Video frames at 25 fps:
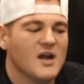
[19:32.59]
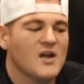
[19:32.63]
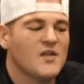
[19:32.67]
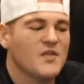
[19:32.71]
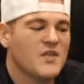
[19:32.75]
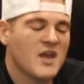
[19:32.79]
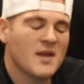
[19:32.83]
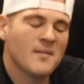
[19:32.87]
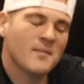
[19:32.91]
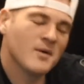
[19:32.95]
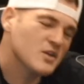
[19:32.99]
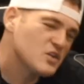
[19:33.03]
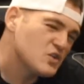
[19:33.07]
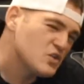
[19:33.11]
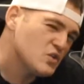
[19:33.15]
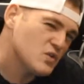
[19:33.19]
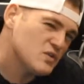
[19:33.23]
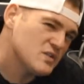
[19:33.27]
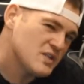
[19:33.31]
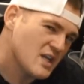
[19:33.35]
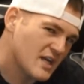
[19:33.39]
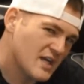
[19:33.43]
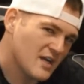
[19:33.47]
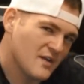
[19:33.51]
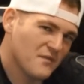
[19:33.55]
The MR2
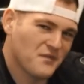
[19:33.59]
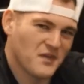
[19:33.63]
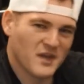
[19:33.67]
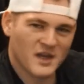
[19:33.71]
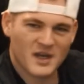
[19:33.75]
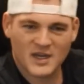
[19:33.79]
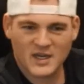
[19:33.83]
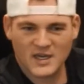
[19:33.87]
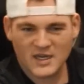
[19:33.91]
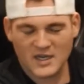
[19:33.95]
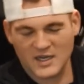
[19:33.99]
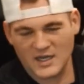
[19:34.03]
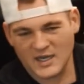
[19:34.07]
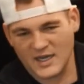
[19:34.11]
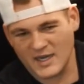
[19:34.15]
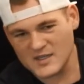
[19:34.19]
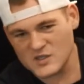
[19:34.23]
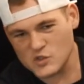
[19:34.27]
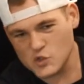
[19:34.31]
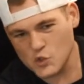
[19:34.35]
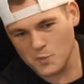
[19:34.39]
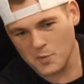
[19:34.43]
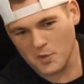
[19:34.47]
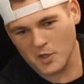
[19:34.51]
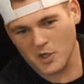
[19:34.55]
is not going to fit in any kind of
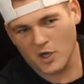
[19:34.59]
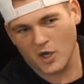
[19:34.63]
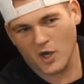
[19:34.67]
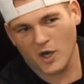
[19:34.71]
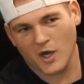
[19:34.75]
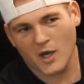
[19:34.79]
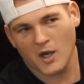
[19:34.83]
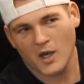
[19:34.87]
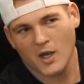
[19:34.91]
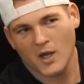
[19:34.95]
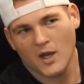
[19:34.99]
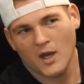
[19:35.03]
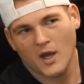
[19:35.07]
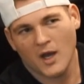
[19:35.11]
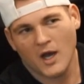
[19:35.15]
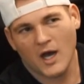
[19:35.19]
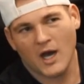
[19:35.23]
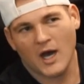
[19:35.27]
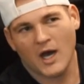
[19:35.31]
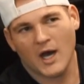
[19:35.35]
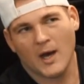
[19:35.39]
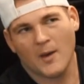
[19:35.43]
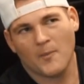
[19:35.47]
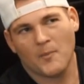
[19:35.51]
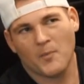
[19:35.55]
supercar,
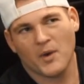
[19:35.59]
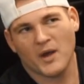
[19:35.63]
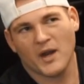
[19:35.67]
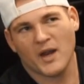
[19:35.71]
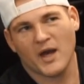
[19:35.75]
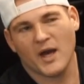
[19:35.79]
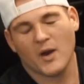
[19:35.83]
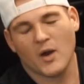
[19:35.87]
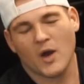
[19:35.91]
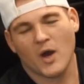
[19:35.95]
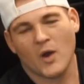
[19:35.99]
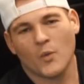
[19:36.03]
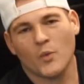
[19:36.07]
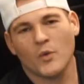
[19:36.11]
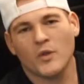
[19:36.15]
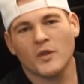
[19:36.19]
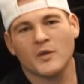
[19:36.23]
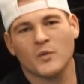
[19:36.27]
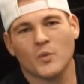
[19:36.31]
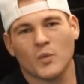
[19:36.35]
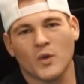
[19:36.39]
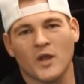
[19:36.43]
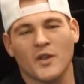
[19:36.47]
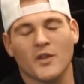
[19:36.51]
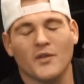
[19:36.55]
but a really
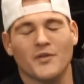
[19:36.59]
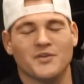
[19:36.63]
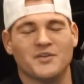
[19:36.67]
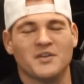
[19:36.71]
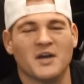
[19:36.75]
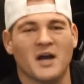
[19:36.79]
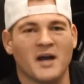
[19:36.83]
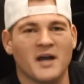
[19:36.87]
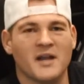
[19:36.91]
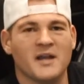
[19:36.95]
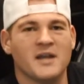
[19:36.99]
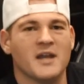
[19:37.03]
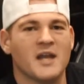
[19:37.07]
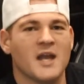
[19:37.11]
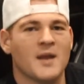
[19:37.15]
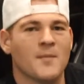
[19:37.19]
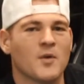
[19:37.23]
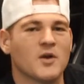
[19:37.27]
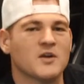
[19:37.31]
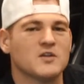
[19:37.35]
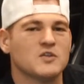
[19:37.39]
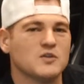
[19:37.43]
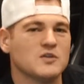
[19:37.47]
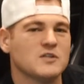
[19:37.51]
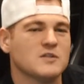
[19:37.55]
well done
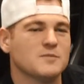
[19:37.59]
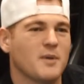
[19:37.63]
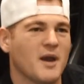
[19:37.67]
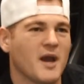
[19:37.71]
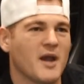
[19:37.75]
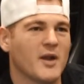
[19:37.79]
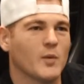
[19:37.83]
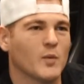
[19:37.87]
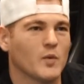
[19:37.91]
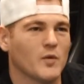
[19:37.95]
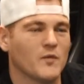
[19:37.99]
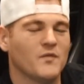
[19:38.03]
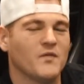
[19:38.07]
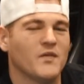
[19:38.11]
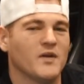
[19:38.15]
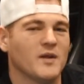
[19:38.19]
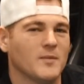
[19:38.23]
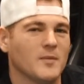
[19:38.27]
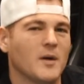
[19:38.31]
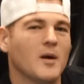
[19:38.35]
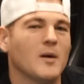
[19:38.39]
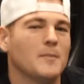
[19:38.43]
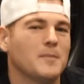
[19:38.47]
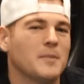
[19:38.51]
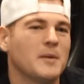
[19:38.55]
MR2 Spider will fit.
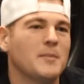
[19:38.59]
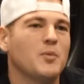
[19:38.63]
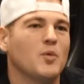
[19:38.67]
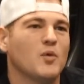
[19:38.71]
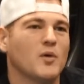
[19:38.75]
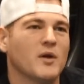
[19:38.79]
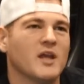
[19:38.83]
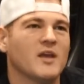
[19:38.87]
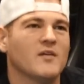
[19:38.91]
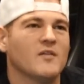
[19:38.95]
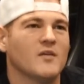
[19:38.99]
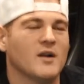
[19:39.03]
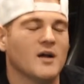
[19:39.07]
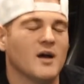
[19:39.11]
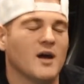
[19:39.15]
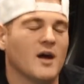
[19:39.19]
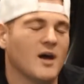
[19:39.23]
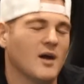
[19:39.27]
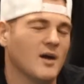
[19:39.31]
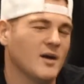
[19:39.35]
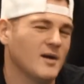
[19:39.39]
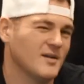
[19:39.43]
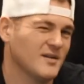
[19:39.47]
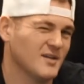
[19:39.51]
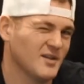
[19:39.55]
People will give it
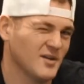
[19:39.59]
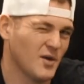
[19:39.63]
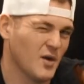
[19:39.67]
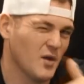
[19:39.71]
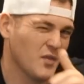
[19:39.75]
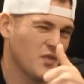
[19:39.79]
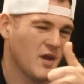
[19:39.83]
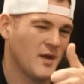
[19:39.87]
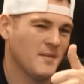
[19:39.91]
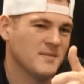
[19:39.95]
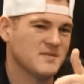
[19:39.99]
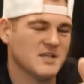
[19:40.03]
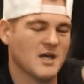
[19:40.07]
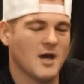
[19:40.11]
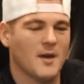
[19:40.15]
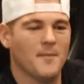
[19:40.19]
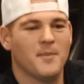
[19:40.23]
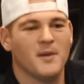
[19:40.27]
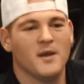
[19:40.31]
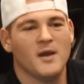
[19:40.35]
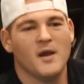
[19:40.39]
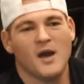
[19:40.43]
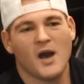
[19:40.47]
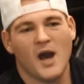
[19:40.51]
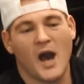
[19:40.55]
a thumbs
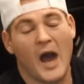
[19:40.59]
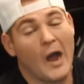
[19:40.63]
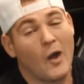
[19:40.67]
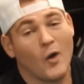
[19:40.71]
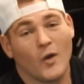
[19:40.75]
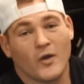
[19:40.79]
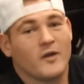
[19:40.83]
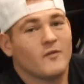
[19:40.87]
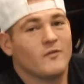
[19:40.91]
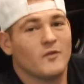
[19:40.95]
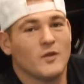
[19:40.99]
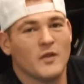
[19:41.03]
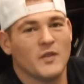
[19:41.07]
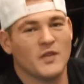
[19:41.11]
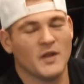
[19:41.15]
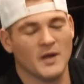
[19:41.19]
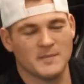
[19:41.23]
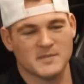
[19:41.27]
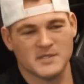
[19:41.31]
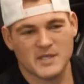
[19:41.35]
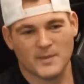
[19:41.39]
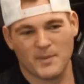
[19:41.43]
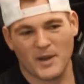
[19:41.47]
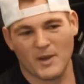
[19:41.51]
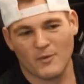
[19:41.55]
up. I'll give you a
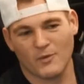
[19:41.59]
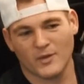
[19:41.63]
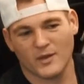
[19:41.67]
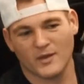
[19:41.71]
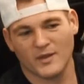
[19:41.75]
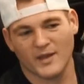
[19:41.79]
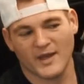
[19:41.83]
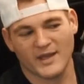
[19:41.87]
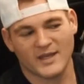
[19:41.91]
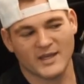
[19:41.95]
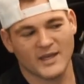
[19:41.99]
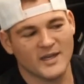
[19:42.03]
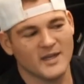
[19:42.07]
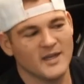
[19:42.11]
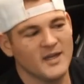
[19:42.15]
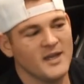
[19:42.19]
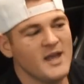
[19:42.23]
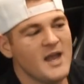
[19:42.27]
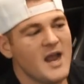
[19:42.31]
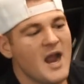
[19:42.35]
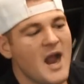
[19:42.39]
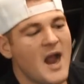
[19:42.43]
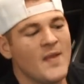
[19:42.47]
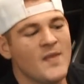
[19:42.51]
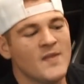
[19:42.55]
thumbs up. I really like it.
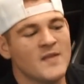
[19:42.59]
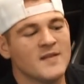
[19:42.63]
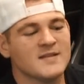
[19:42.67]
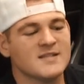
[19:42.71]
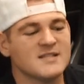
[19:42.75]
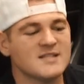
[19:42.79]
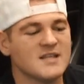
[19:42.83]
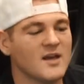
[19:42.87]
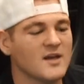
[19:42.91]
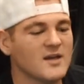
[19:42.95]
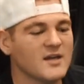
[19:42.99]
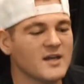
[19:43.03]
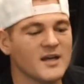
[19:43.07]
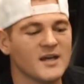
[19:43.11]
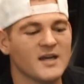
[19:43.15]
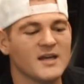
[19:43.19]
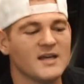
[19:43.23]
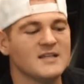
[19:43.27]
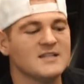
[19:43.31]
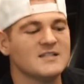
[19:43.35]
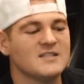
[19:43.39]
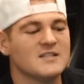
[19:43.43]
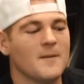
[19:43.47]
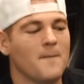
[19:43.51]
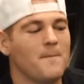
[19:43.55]
And then the Celica
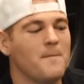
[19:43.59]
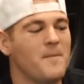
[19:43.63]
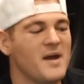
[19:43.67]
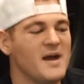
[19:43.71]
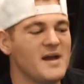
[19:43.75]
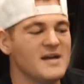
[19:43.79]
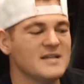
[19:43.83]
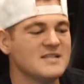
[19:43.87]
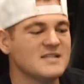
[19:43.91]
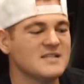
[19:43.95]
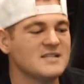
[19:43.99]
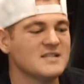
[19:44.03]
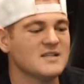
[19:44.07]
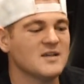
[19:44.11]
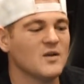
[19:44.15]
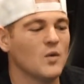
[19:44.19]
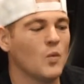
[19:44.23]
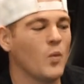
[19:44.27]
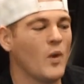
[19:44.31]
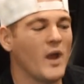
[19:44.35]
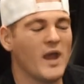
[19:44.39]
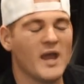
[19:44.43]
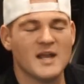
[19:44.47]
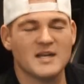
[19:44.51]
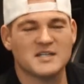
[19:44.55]
is the best
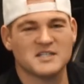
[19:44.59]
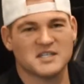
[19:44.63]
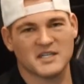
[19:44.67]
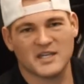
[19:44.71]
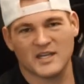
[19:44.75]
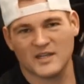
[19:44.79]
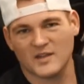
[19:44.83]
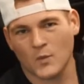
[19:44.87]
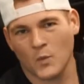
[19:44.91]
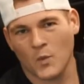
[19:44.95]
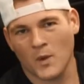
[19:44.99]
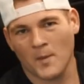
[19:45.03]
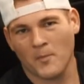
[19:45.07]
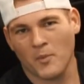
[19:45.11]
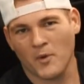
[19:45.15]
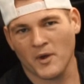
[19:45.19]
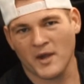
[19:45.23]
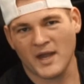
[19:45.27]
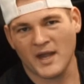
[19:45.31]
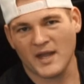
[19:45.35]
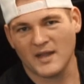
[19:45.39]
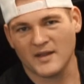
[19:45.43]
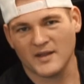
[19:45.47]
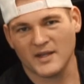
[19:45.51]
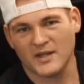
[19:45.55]
way to get the
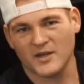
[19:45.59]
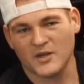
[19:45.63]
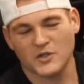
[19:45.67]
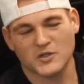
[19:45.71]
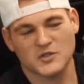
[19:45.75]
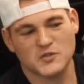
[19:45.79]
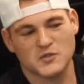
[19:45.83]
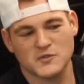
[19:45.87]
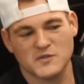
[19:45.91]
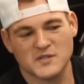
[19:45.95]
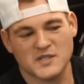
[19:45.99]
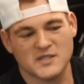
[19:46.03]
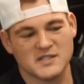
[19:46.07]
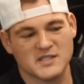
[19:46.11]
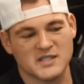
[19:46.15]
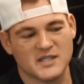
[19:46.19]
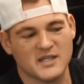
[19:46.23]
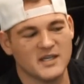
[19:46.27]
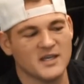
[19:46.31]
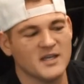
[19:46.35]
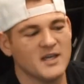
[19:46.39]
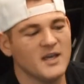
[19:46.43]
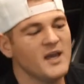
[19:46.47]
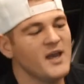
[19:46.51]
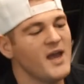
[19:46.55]
1.8 liter
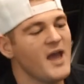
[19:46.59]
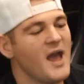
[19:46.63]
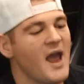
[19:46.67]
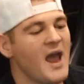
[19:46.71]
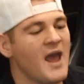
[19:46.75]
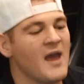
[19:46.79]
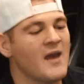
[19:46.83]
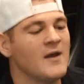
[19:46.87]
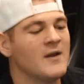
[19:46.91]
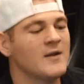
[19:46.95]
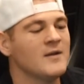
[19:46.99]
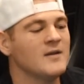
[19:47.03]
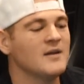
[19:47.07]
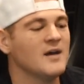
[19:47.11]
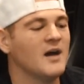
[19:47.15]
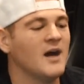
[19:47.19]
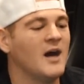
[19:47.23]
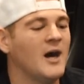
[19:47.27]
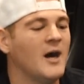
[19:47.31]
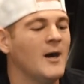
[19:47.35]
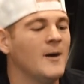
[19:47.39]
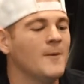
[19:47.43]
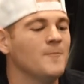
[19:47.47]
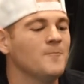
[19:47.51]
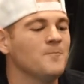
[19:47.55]
2zz, and
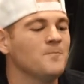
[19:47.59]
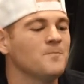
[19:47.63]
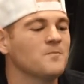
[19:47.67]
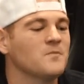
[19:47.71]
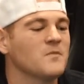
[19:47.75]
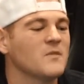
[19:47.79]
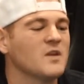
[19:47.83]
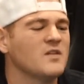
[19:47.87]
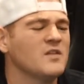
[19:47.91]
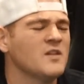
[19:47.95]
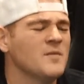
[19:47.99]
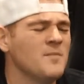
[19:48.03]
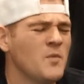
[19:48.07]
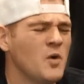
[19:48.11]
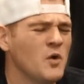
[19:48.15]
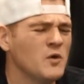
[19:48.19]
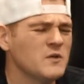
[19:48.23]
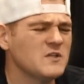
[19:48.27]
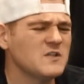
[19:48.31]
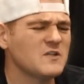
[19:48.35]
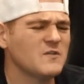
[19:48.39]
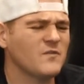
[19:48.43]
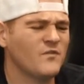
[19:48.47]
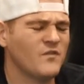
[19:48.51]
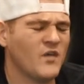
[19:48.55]
the
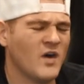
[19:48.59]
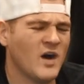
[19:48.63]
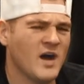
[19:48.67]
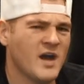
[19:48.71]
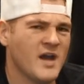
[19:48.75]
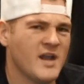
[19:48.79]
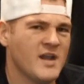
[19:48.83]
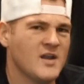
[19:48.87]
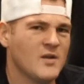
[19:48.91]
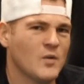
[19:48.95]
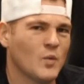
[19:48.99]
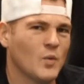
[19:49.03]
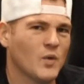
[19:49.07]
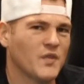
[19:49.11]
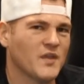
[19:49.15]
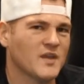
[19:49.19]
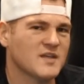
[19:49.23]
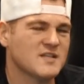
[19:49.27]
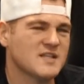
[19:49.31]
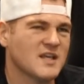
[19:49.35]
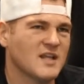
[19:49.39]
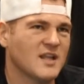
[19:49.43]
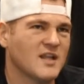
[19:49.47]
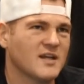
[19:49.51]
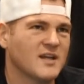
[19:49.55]
most fun with the
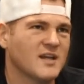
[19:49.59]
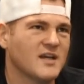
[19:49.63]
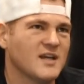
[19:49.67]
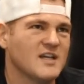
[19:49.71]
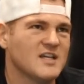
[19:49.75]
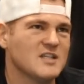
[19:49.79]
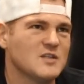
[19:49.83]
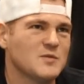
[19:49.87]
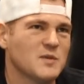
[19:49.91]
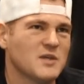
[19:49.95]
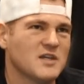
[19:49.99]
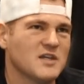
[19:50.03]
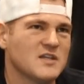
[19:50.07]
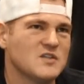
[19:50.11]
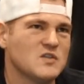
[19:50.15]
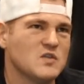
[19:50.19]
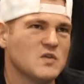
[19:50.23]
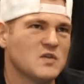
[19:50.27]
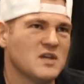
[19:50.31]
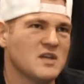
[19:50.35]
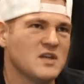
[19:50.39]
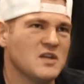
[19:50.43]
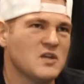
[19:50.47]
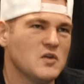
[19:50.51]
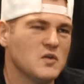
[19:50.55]
Celica is because you
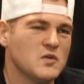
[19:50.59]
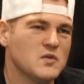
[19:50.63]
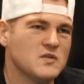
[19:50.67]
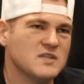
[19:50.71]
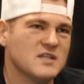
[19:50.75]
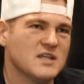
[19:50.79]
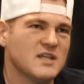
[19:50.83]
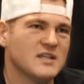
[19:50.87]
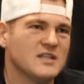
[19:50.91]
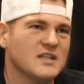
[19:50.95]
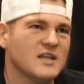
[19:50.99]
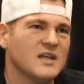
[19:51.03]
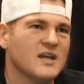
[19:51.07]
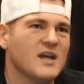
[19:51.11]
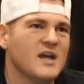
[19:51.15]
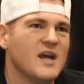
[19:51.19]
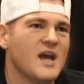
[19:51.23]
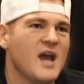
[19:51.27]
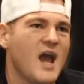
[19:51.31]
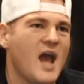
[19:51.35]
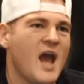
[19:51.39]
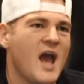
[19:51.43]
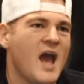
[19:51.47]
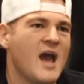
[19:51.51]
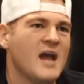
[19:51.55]
can use it
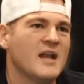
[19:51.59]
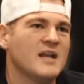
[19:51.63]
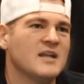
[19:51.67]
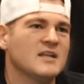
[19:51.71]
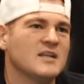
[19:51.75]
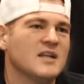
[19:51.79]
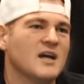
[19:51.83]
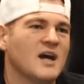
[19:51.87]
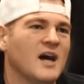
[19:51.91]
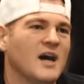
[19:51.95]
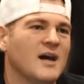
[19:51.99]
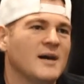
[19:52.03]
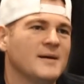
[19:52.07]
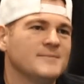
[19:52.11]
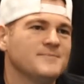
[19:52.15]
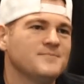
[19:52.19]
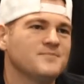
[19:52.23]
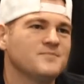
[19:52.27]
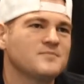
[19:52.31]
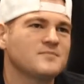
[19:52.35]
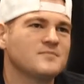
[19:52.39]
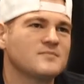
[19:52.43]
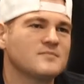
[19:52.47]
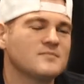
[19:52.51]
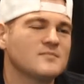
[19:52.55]

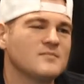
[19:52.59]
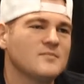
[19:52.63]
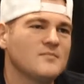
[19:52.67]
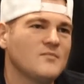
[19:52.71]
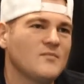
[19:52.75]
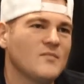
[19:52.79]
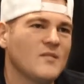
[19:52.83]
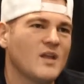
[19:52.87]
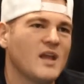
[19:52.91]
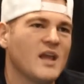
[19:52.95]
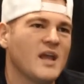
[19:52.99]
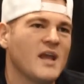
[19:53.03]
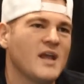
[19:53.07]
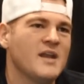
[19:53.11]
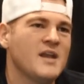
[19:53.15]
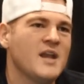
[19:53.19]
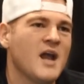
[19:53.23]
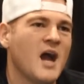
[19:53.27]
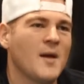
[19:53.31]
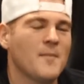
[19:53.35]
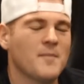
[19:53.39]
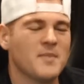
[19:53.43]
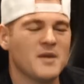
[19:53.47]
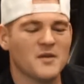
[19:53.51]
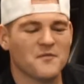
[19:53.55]
and
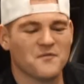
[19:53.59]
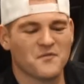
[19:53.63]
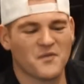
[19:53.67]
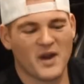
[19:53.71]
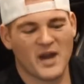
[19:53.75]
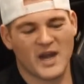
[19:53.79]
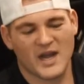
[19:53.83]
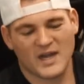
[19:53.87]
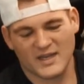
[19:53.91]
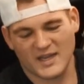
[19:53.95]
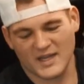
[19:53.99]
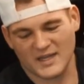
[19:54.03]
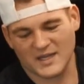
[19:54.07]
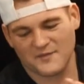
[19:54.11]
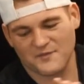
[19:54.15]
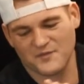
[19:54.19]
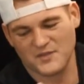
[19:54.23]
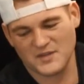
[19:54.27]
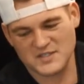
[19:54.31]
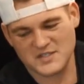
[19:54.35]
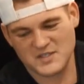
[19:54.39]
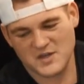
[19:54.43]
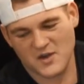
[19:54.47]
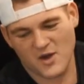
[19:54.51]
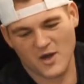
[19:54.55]
not be afraid. Like, if
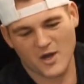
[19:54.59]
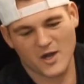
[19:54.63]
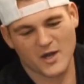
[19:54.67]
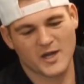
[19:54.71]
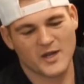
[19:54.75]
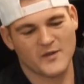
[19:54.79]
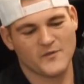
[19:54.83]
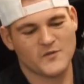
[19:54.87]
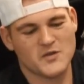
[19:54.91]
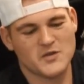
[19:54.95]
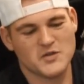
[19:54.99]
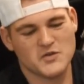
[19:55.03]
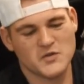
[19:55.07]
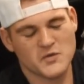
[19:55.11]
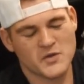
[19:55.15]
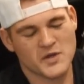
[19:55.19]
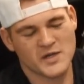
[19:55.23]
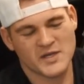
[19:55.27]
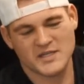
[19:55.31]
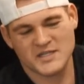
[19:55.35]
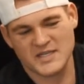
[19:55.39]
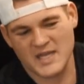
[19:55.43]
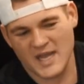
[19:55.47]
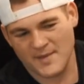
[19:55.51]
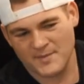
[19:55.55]
you do
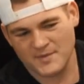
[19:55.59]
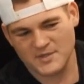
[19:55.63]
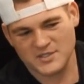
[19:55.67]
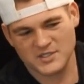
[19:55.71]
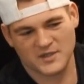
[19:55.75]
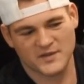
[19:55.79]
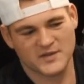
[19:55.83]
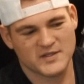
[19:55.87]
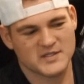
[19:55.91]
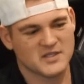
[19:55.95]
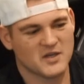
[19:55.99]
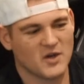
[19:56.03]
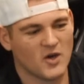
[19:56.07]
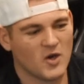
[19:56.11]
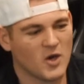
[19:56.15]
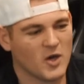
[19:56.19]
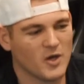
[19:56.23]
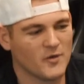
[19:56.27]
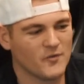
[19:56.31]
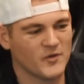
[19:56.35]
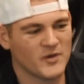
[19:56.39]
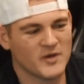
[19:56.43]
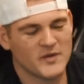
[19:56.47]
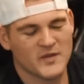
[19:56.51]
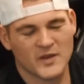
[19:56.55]
any damage on this
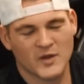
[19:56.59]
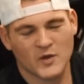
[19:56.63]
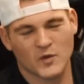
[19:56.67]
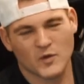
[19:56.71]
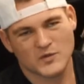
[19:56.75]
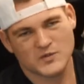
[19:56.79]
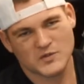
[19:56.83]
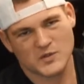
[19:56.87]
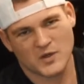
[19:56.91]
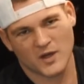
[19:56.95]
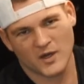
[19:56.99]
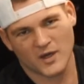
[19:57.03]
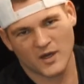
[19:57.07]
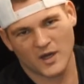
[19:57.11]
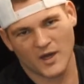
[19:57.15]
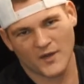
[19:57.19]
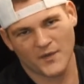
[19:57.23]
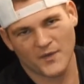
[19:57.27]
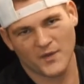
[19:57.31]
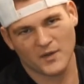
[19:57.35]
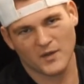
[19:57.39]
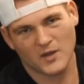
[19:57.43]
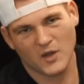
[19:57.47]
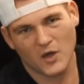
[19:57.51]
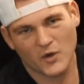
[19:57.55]
car, if anything goes wrong
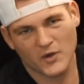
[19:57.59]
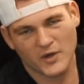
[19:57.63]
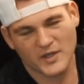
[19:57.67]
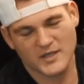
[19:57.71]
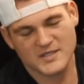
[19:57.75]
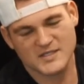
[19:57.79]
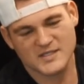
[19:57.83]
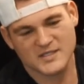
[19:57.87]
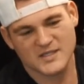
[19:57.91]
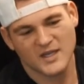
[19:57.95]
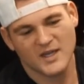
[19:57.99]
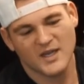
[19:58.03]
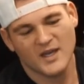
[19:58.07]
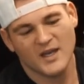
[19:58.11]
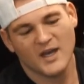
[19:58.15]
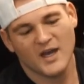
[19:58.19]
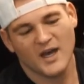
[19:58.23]
on the Lotus,